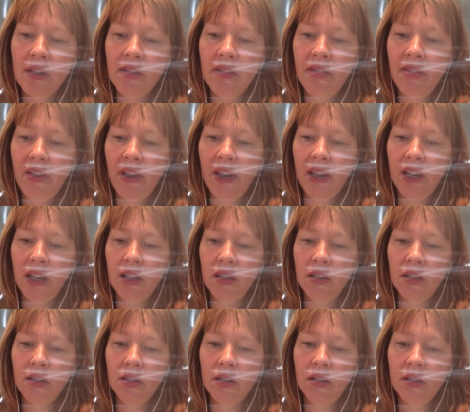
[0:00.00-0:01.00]
They
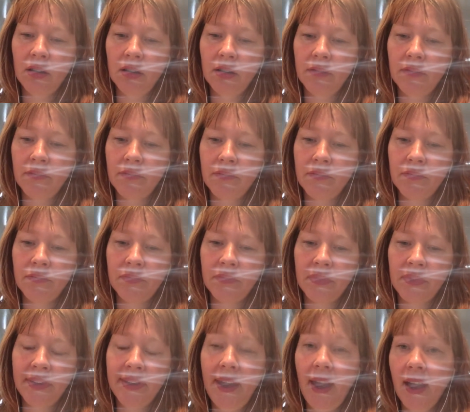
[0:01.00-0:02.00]

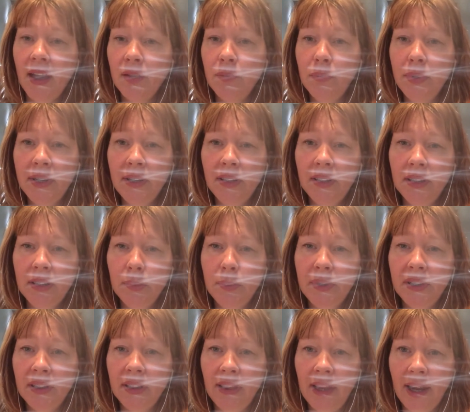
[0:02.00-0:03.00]
can be a little
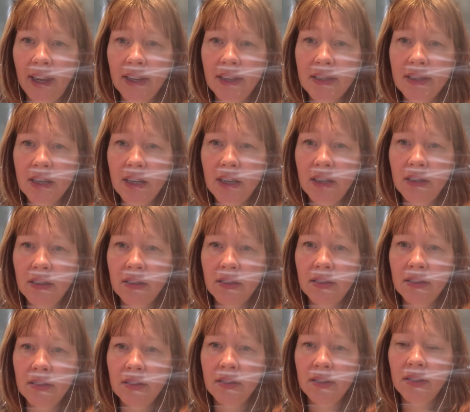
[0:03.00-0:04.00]
bit lazy.
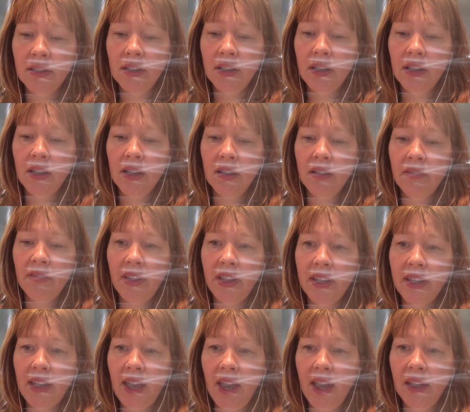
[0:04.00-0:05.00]
They
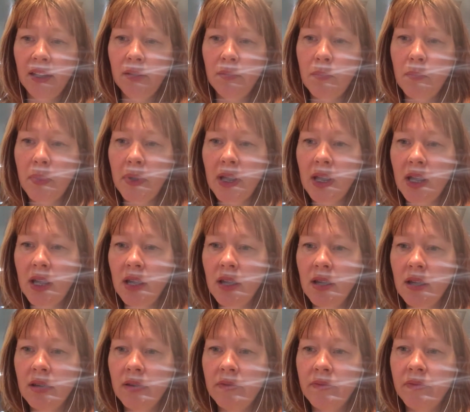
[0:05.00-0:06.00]
can
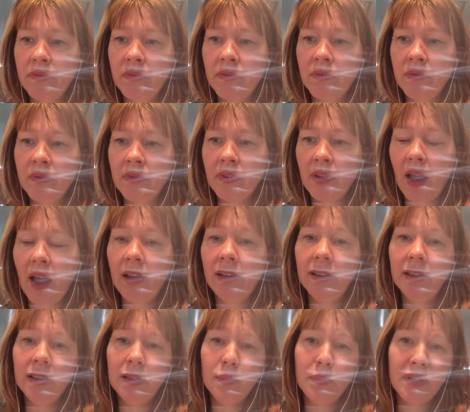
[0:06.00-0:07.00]
be a
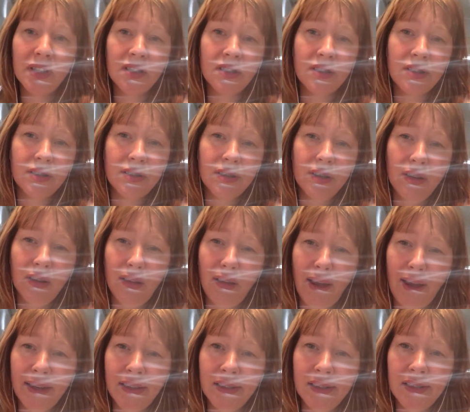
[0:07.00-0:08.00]
little bit
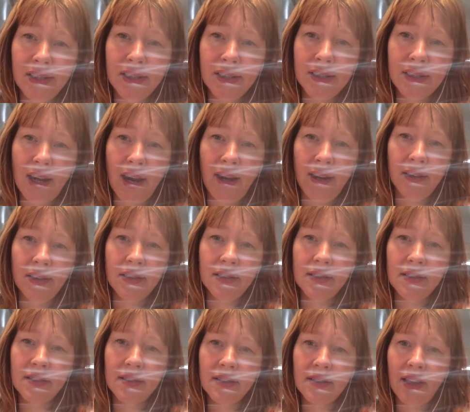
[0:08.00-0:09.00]
like
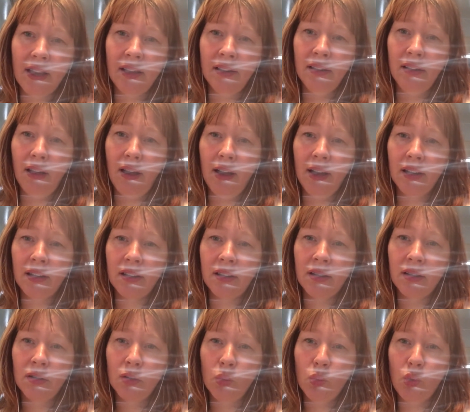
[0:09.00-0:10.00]
dictators. They like
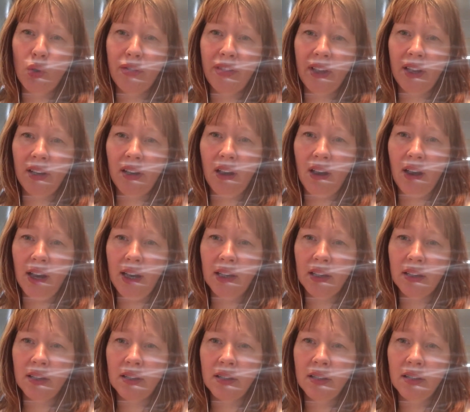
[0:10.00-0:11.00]
what they like,
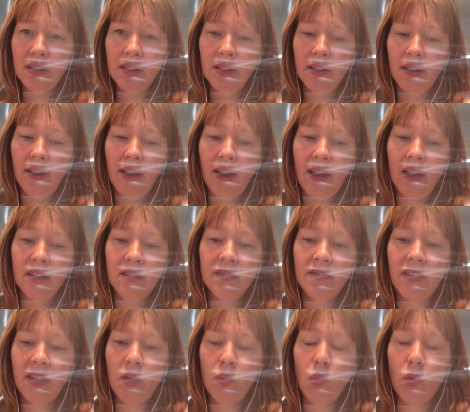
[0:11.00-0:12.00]
and
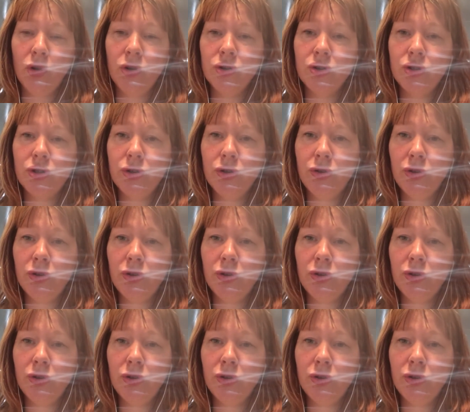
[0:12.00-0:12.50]
they want to